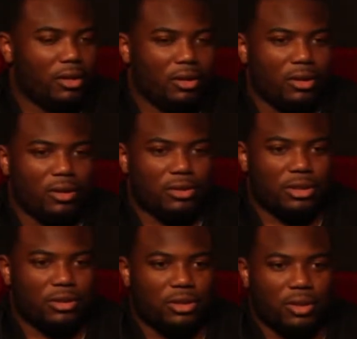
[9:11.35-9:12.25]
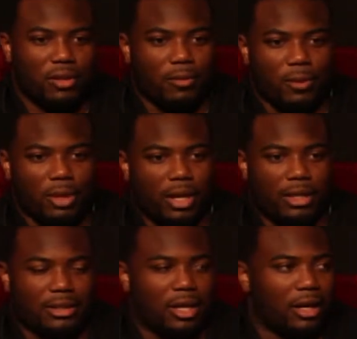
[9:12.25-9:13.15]
She'll give up her
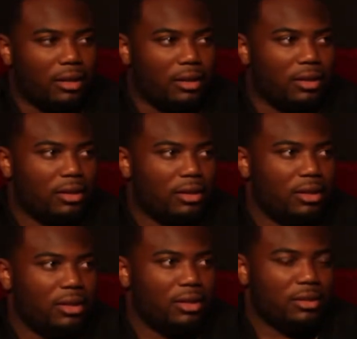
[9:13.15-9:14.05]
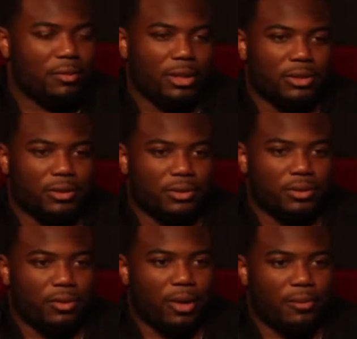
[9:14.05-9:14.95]
last dollar to make sure
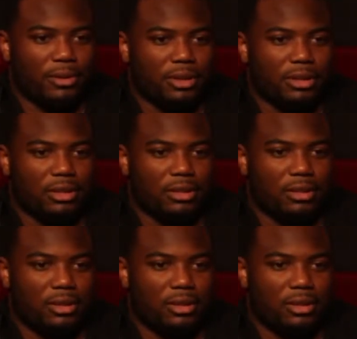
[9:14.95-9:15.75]
we're in the right position.